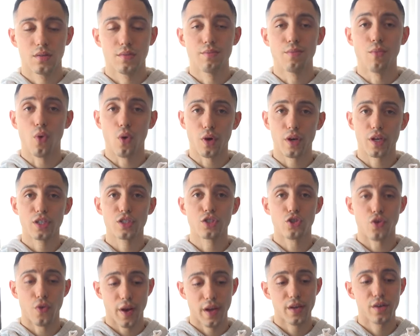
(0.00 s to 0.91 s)
Morgan
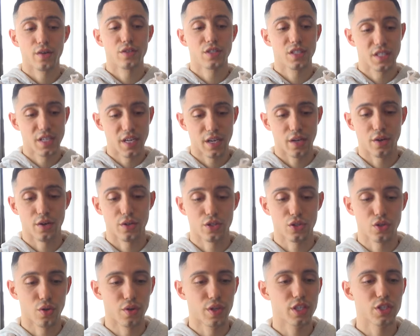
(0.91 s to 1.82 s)
Trainer
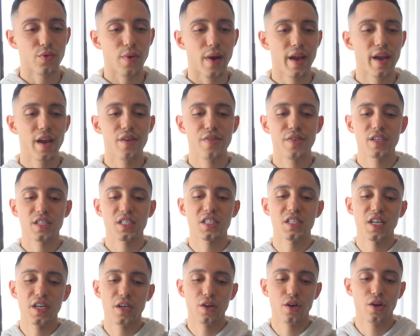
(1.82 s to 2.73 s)
sneakers. So this right here, this
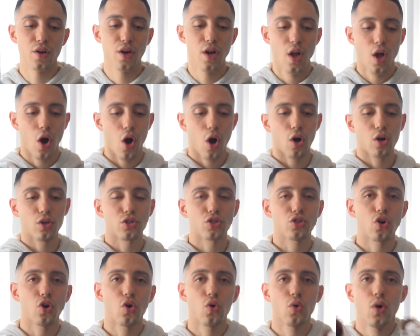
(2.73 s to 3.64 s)
sneaker,
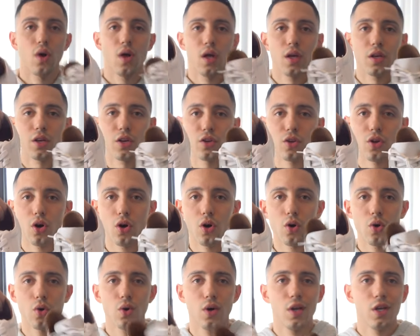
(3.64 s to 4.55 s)
also, you
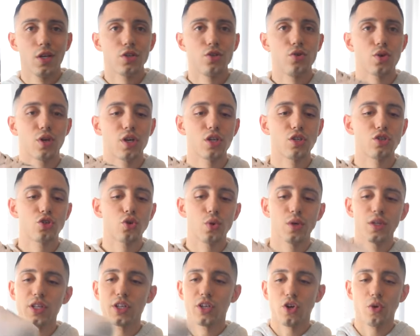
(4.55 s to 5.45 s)
know, you can
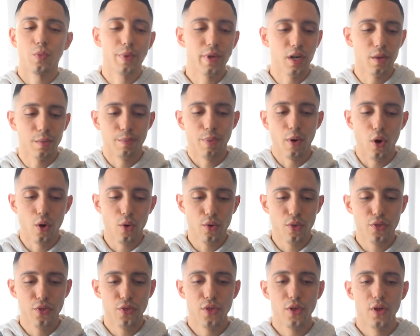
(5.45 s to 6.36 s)
do a little bit of
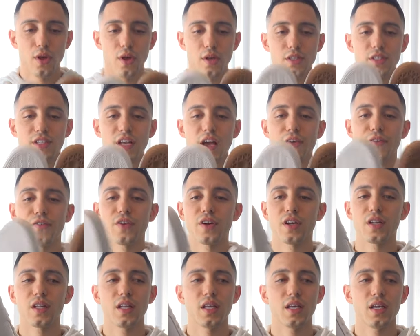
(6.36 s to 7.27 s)
both.
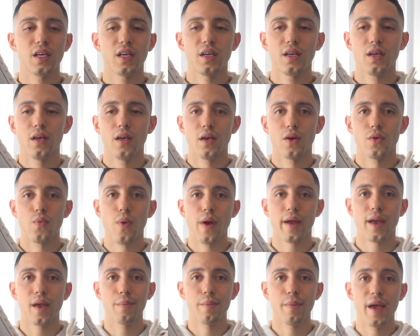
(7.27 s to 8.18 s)
Definitely
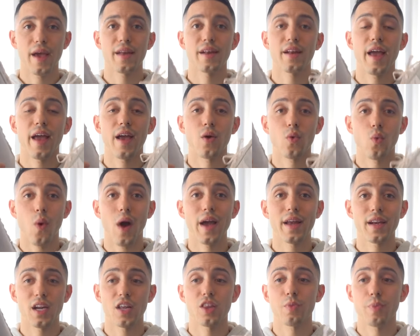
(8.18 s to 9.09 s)
recommend a
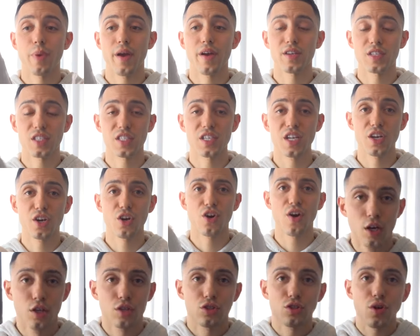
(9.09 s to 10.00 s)
white leather pair of
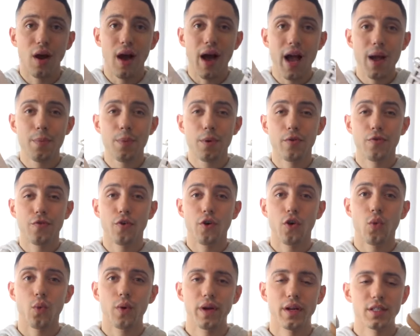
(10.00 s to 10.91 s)
sneaker. So I
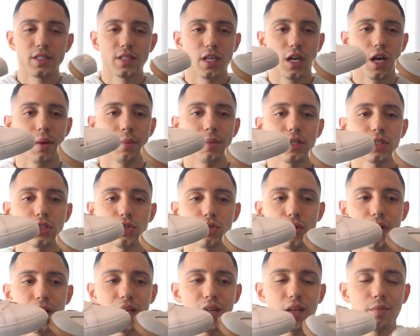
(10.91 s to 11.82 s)
prefer when it's coming
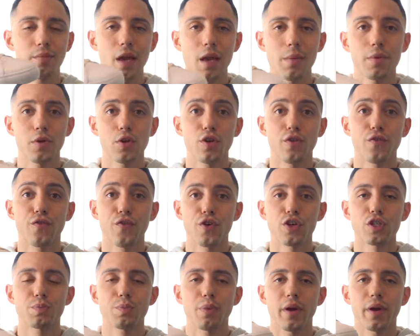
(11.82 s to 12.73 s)
to getting maybe your
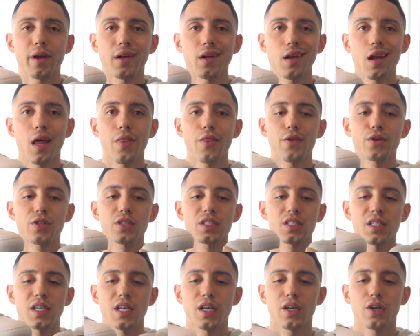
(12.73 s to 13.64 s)
first pair of leather
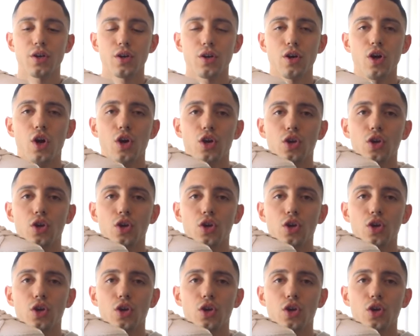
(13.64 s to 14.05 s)
sneaker,